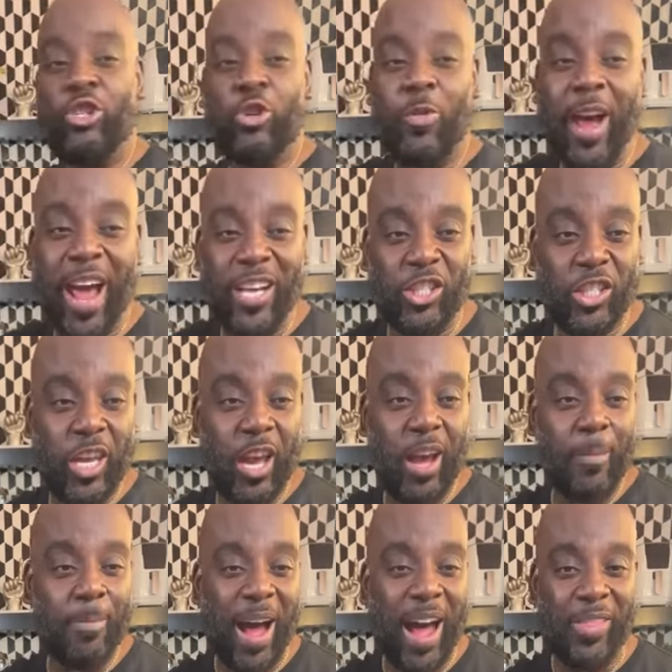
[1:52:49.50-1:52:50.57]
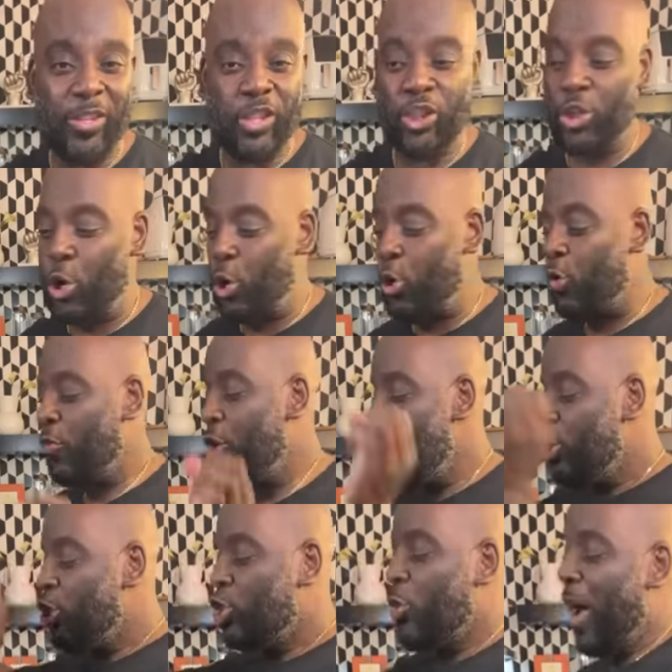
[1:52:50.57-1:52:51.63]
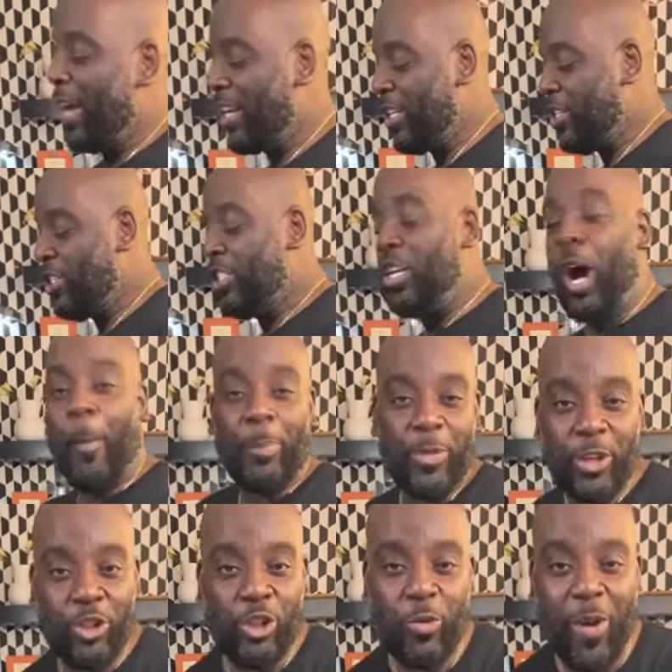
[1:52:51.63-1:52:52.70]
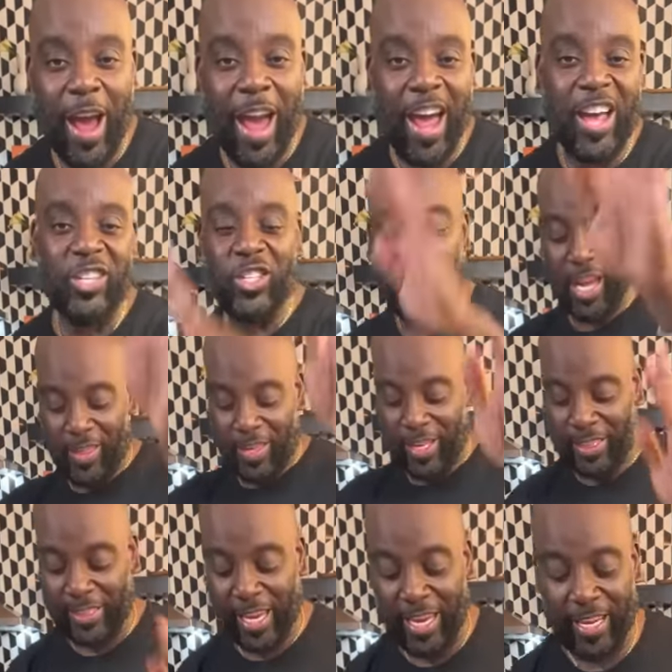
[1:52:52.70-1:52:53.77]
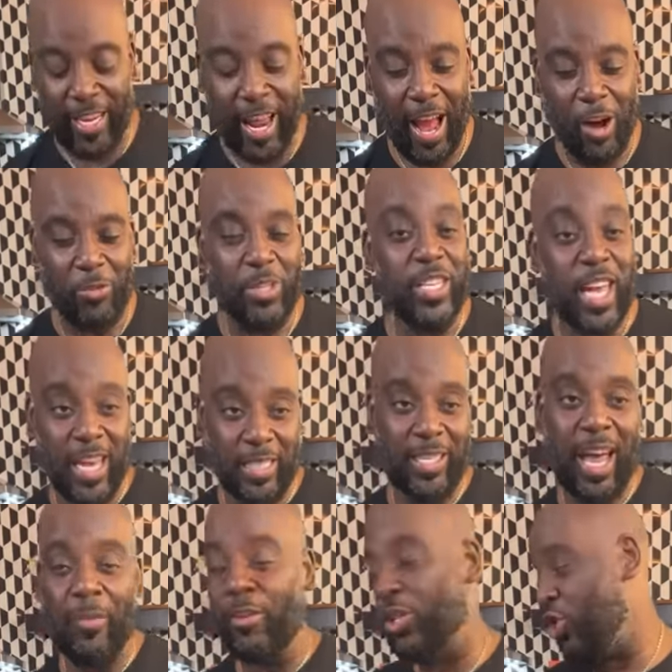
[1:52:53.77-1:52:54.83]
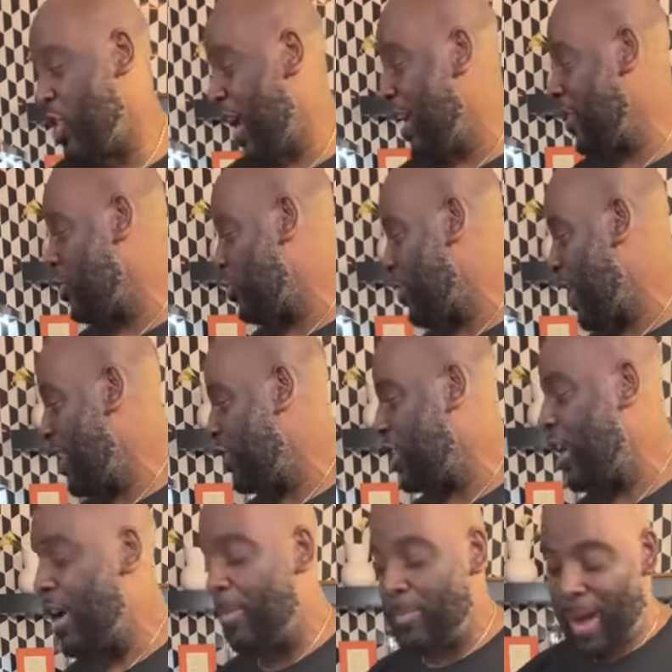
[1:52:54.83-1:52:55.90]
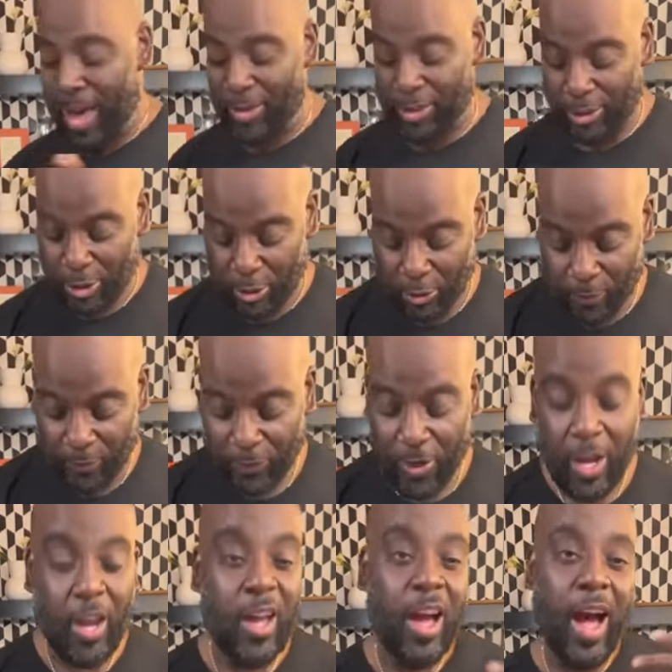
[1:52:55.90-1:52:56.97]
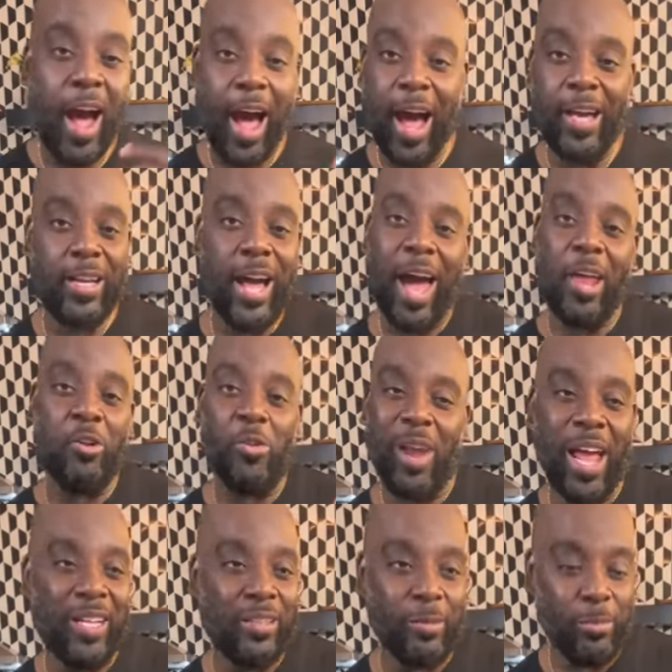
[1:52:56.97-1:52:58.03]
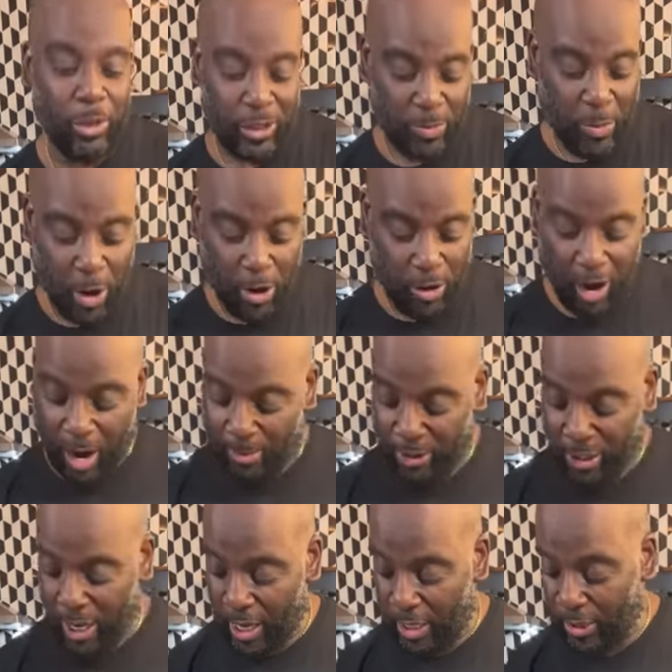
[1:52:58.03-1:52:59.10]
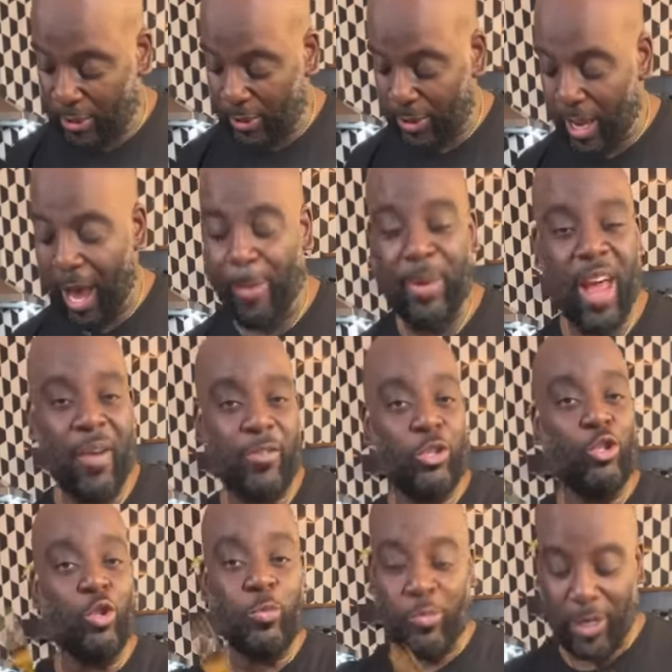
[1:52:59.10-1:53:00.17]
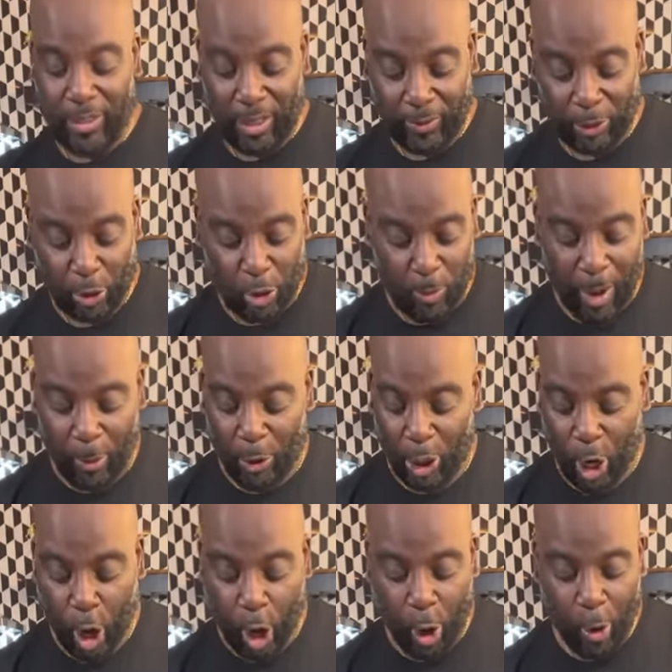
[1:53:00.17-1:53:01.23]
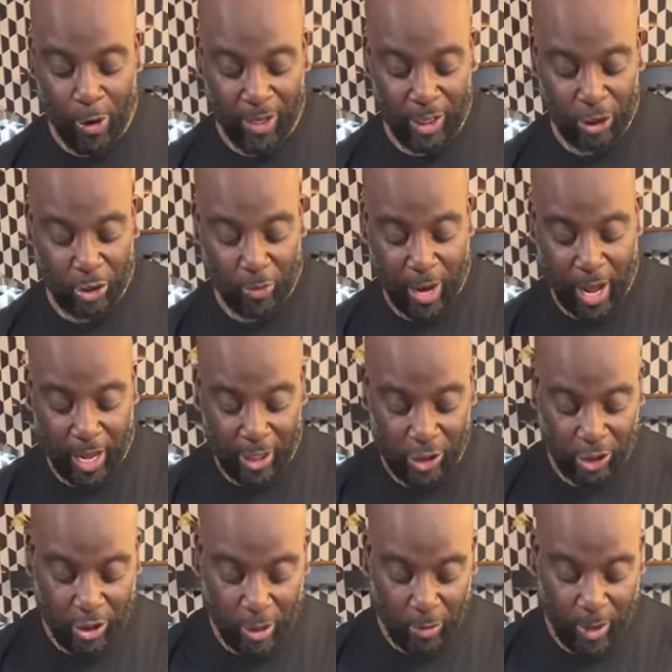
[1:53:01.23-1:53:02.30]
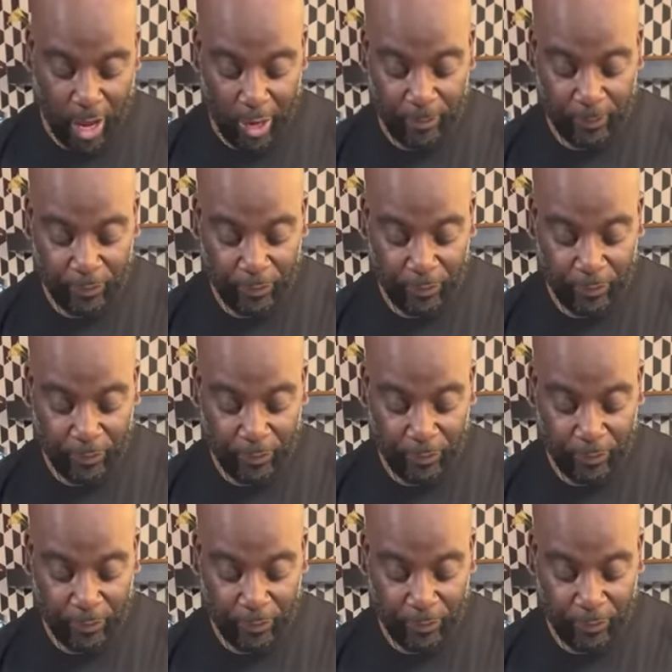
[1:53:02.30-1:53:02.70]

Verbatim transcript: trash can by the stove so I can dump the trash and then take it out. Yes, I have a giant trash can by the stove. I, I don't like them little small garbage cans. I be having too much stuff to throw I want it all in the trash, okay?